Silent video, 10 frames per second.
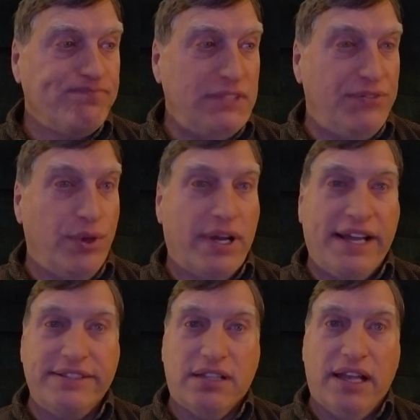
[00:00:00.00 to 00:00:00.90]
if you
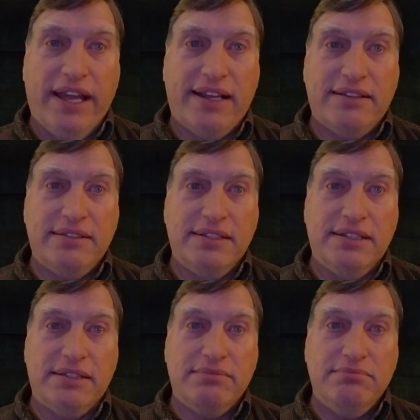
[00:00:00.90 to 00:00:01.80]
guys like
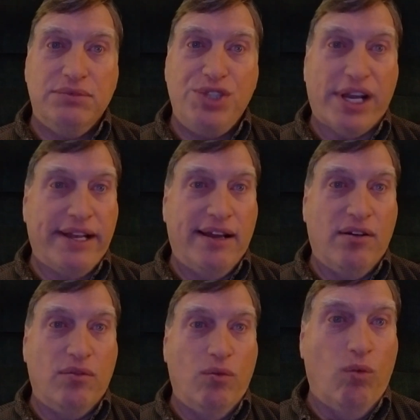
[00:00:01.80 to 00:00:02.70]
checking
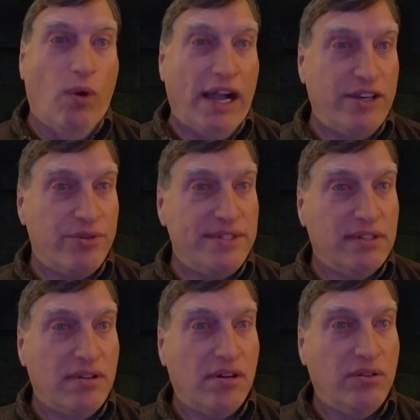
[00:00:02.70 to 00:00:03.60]
out wineries
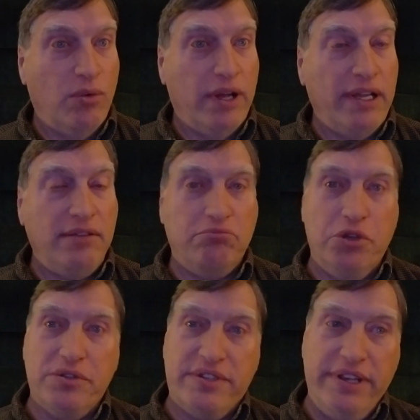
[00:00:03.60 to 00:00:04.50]
along the way,
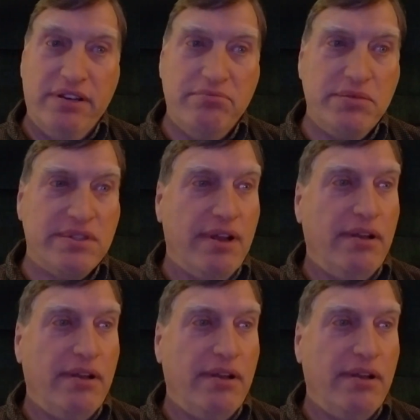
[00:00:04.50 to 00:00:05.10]
museums,